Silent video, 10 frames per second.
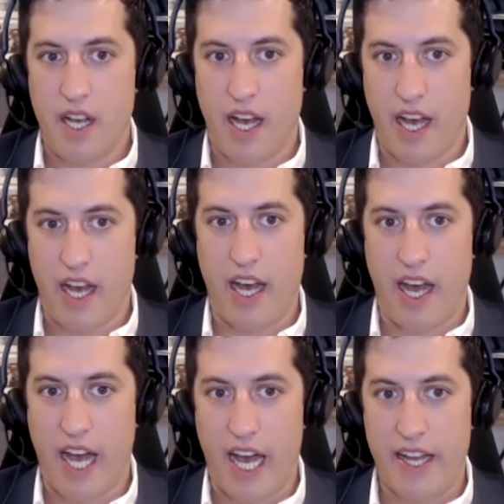
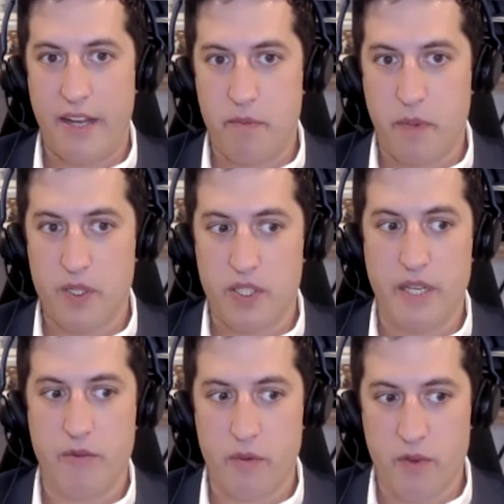I
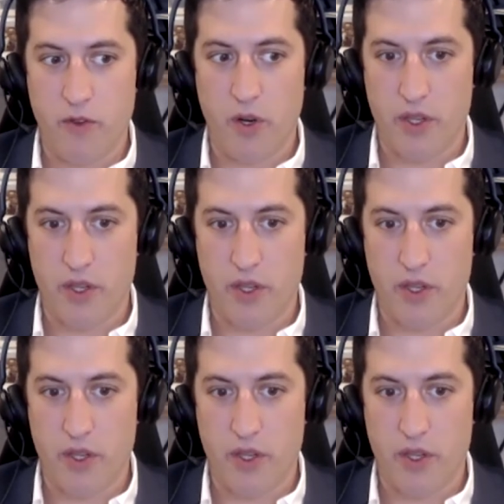personally would prefer